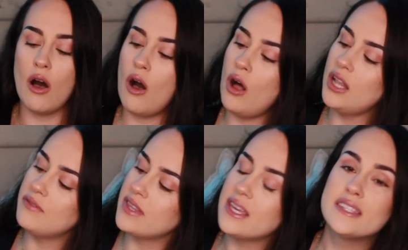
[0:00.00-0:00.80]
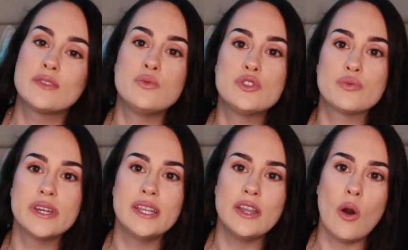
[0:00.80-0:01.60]
all of this was
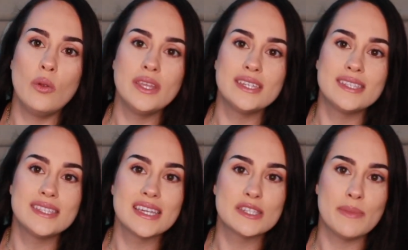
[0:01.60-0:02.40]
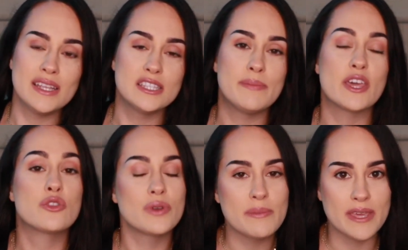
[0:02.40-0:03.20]
written only in six months by three